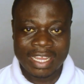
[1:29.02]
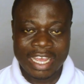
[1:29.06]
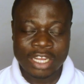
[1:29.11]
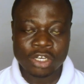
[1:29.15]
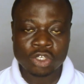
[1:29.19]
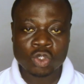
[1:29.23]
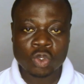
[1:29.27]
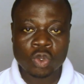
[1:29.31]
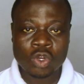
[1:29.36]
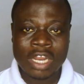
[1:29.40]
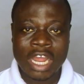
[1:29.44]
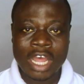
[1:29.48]

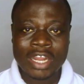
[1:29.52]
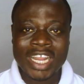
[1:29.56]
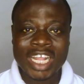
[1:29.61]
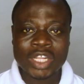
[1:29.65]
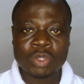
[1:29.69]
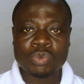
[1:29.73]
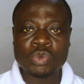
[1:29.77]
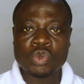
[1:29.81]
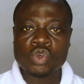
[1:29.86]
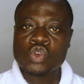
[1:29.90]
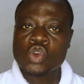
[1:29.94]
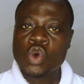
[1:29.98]
And so now
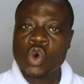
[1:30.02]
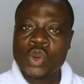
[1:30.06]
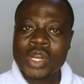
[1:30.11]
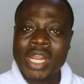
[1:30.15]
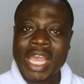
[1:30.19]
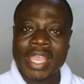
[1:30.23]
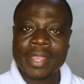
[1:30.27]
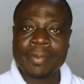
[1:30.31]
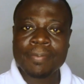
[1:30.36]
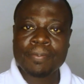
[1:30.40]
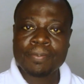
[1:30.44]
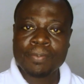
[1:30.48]
that we know
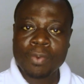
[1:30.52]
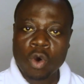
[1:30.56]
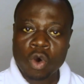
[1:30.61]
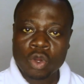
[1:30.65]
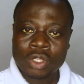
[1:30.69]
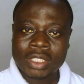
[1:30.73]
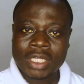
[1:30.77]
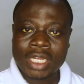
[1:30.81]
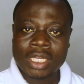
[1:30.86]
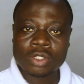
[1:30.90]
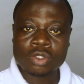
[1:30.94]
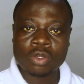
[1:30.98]
the
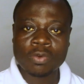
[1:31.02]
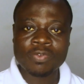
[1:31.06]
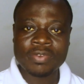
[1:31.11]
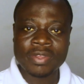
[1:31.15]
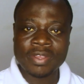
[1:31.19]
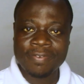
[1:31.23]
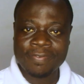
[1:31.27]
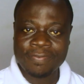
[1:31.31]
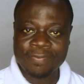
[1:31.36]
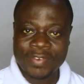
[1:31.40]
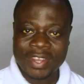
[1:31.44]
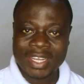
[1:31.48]
importance of
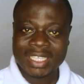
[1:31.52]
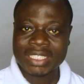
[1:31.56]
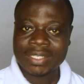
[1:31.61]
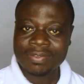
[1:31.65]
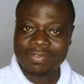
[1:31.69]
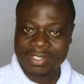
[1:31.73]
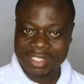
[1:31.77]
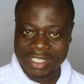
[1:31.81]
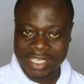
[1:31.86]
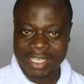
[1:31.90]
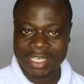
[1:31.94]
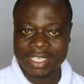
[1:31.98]

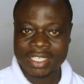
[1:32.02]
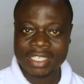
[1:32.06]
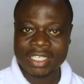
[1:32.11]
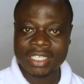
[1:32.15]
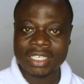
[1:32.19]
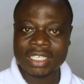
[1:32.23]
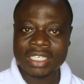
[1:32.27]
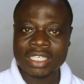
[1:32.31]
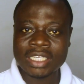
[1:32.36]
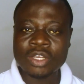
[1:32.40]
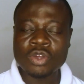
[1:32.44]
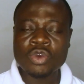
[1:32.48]
effective
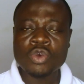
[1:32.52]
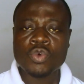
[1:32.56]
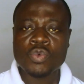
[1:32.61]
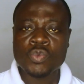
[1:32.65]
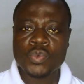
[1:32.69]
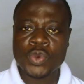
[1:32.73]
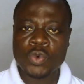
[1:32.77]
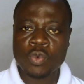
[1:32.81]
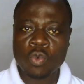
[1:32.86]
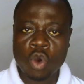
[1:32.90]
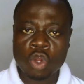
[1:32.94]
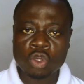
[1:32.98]
studying,
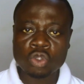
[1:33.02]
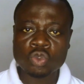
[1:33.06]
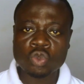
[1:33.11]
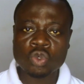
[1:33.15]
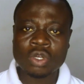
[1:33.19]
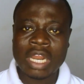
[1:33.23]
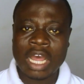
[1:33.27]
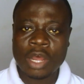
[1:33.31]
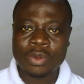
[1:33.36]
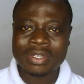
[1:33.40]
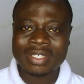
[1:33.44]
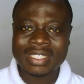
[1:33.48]
we want to
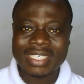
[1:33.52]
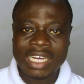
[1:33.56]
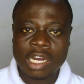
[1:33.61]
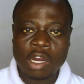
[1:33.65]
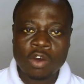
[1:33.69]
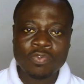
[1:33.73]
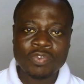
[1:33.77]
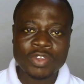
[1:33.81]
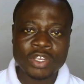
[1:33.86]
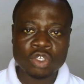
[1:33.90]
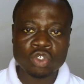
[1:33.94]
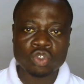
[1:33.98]
now
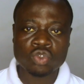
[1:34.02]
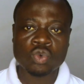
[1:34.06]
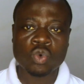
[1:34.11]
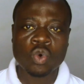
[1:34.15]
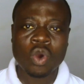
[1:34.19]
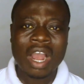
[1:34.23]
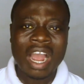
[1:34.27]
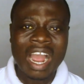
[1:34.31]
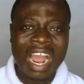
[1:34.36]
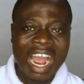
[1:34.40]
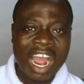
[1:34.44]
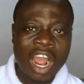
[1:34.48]
delve
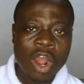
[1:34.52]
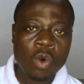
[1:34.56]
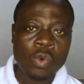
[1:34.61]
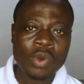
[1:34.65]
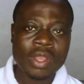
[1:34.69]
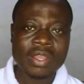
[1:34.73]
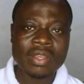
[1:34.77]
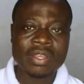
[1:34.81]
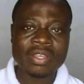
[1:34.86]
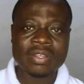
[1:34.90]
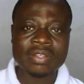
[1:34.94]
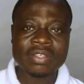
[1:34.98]
into
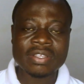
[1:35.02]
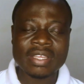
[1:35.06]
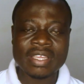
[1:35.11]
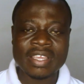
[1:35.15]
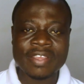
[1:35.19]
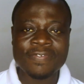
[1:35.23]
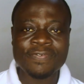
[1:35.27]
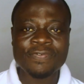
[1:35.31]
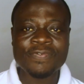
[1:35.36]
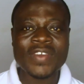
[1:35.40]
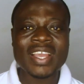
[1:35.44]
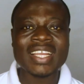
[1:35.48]
how
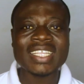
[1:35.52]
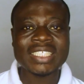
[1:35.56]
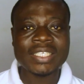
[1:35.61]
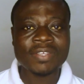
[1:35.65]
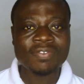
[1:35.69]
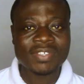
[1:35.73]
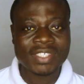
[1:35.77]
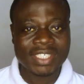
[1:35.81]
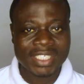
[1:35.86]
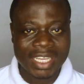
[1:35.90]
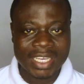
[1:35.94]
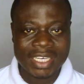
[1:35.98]

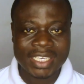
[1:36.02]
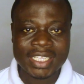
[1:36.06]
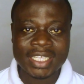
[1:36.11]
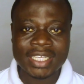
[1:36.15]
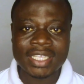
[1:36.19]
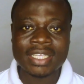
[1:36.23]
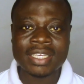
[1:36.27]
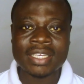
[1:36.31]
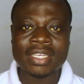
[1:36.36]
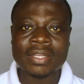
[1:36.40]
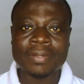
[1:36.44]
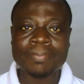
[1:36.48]
effective
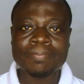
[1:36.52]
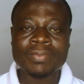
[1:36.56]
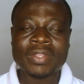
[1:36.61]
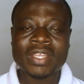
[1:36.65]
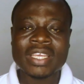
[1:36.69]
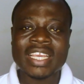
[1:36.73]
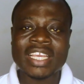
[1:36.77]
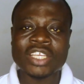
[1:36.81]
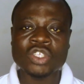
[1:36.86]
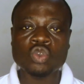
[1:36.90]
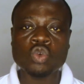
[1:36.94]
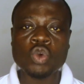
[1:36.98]
studying
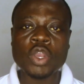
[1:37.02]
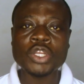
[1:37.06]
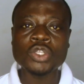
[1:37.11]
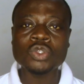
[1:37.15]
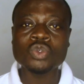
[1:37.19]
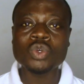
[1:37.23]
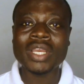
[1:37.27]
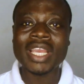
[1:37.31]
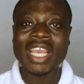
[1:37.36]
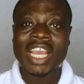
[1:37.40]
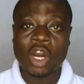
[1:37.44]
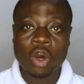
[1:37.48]
is going
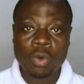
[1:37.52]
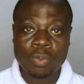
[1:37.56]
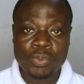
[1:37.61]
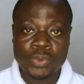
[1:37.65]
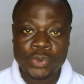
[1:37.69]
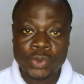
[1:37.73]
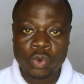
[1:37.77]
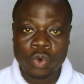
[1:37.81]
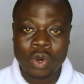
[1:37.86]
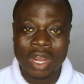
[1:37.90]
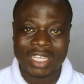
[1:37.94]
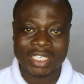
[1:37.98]
to help
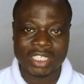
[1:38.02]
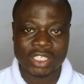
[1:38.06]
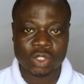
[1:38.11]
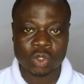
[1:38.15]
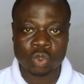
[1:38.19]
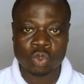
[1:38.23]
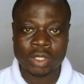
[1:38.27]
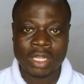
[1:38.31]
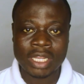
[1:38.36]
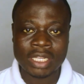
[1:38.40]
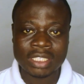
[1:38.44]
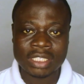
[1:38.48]
you as a
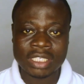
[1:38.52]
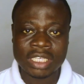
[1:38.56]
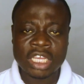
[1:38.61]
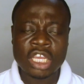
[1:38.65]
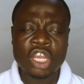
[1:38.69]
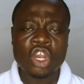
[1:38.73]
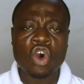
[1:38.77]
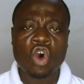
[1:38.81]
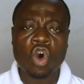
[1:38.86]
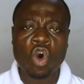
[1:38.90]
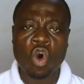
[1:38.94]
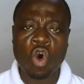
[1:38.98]
student
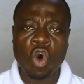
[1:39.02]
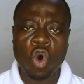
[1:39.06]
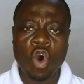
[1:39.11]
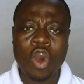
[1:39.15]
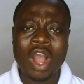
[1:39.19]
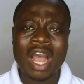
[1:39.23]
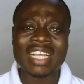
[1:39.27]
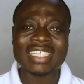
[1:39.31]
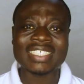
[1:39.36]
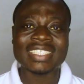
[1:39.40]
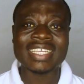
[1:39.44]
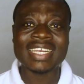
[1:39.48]

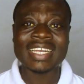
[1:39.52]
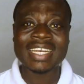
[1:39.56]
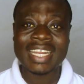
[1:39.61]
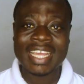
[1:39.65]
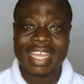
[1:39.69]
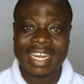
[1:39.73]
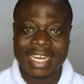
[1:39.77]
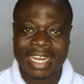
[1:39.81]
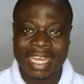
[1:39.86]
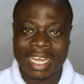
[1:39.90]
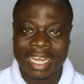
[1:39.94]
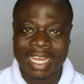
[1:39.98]
or as a
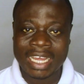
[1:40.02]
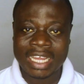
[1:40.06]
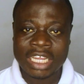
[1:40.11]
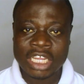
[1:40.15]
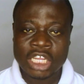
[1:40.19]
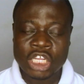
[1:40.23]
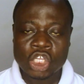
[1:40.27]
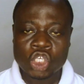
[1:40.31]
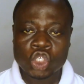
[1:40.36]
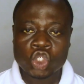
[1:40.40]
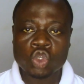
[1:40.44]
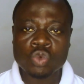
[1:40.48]
learner
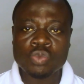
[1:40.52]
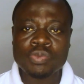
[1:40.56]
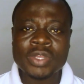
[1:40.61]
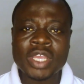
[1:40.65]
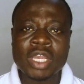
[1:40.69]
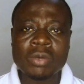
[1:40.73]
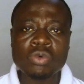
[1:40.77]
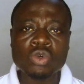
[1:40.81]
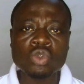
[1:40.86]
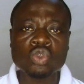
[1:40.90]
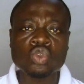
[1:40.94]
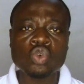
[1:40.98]
to
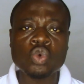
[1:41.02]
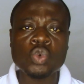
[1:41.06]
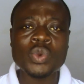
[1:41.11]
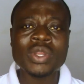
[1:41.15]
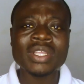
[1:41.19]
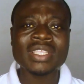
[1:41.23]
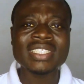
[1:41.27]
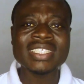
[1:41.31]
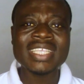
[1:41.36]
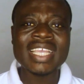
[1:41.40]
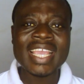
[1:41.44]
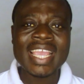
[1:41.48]
be able to
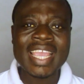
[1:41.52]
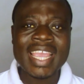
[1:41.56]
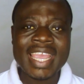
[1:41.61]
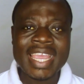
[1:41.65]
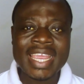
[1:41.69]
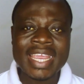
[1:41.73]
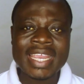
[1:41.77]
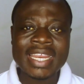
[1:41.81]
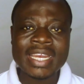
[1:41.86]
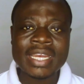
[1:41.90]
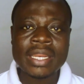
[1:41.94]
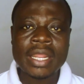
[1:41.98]

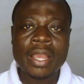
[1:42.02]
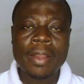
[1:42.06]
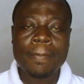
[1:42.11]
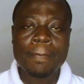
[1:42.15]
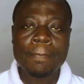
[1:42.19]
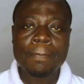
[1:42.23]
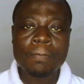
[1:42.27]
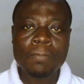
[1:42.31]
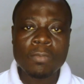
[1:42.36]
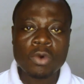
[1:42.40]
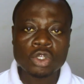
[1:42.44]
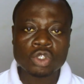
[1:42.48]
retain
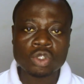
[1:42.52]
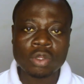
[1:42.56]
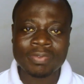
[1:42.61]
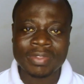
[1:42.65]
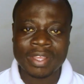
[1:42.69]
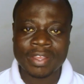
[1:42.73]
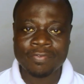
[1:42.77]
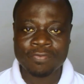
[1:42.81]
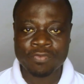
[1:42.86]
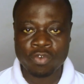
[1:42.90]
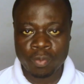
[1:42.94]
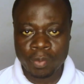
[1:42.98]
most
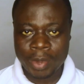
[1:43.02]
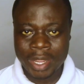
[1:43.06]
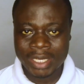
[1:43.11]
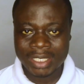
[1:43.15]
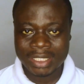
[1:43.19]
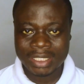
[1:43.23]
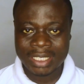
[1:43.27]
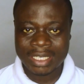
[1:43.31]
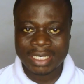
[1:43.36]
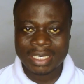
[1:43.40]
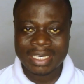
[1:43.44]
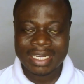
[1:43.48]
of the
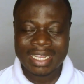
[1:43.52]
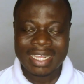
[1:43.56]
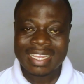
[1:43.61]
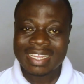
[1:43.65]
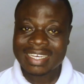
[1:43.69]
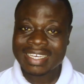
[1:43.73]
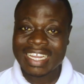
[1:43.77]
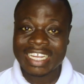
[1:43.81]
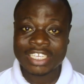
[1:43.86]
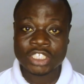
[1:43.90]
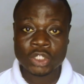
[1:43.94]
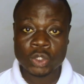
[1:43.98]
information
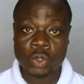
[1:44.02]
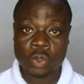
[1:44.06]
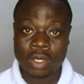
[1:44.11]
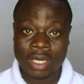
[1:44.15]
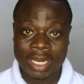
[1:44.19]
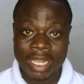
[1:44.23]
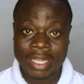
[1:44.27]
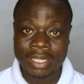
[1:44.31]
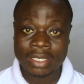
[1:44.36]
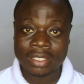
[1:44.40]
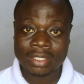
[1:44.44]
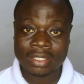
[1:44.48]
that you
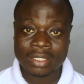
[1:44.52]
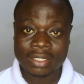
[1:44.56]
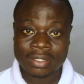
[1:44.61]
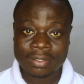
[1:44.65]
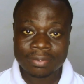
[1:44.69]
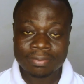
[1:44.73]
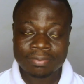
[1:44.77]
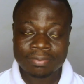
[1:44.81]
learn.